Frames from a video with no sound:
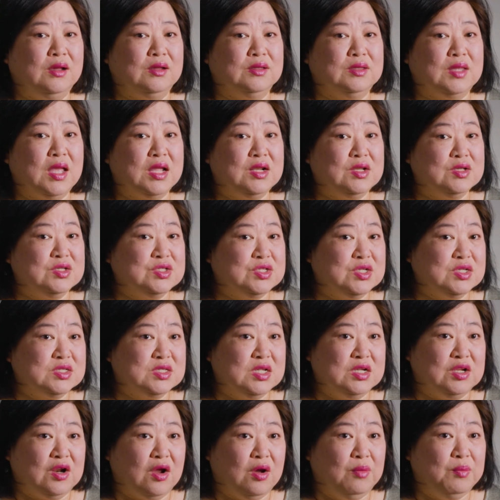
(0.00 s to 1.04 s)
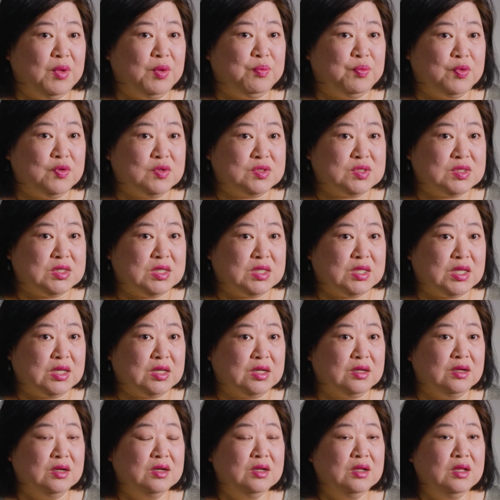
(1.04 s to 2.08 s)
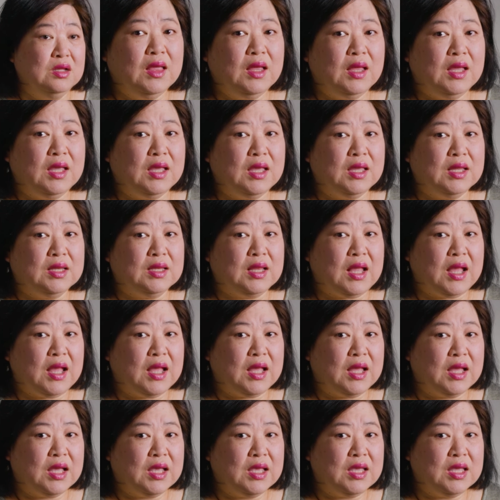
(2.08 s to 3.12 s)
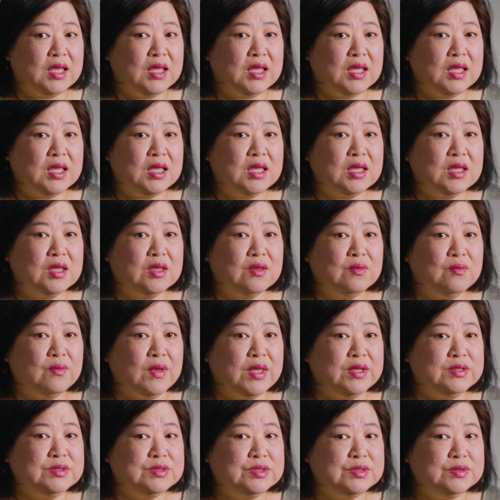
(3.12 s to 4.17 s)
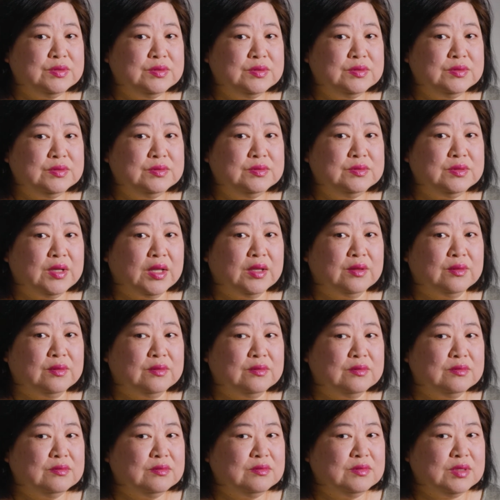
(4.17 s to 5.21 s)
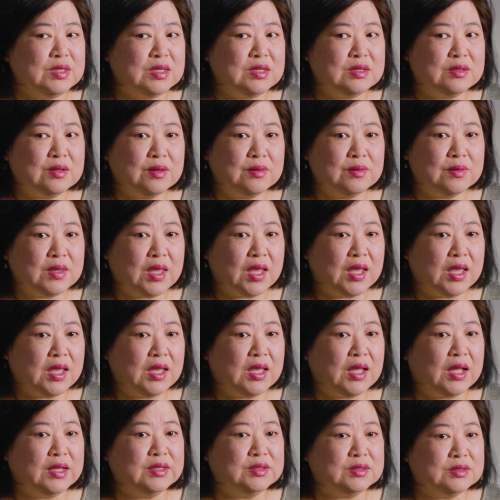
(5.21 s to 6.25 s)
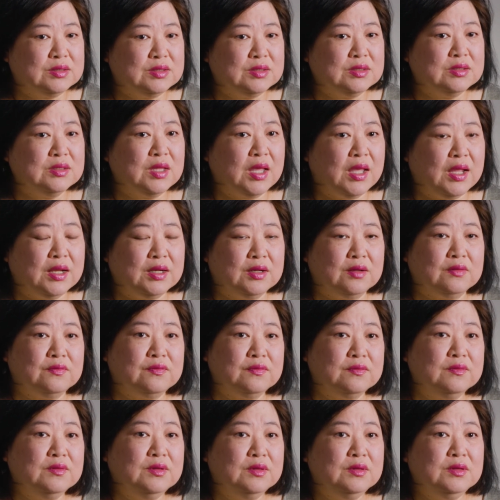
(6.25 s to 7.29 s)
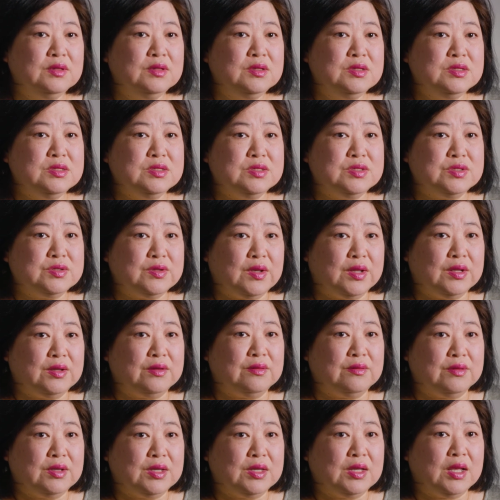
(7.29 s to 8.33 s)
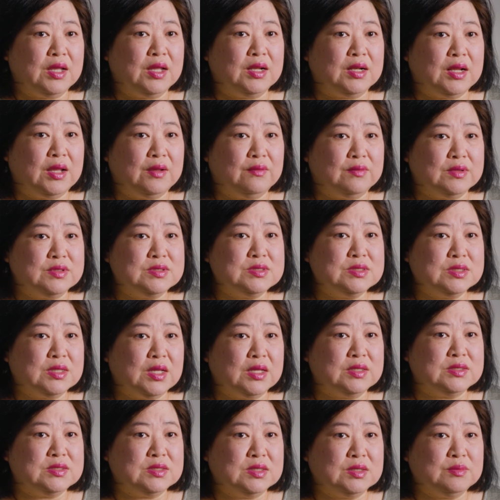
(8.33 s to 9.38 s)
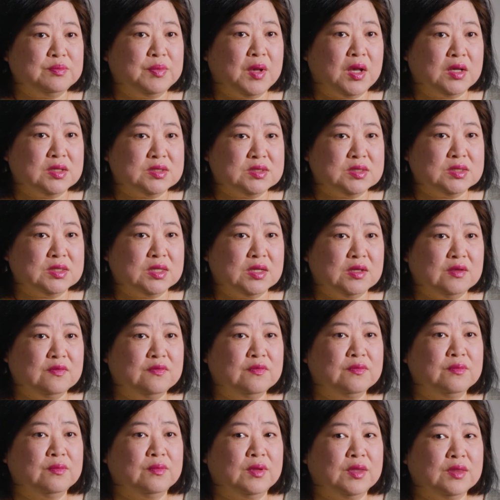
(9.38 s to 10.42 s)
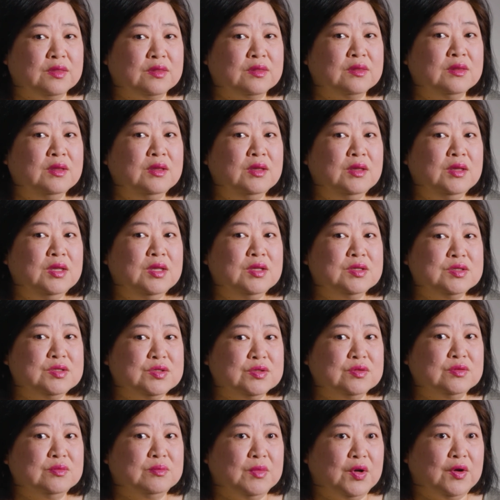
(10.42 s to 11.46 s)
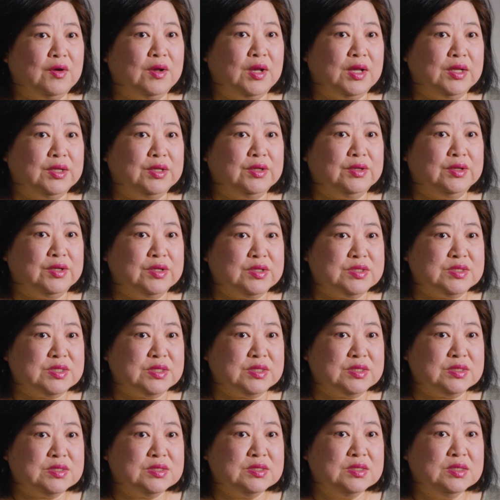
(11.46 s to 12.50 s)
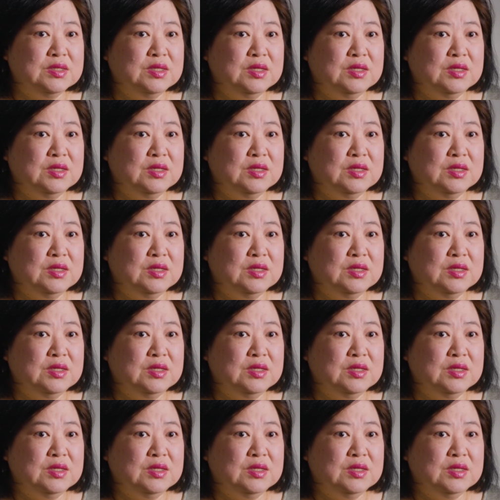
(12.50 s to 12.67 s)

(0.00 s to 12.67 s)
That is just a normal procedure. And I went through and did okay until end of January, and I was tested positive with 2 more other nurses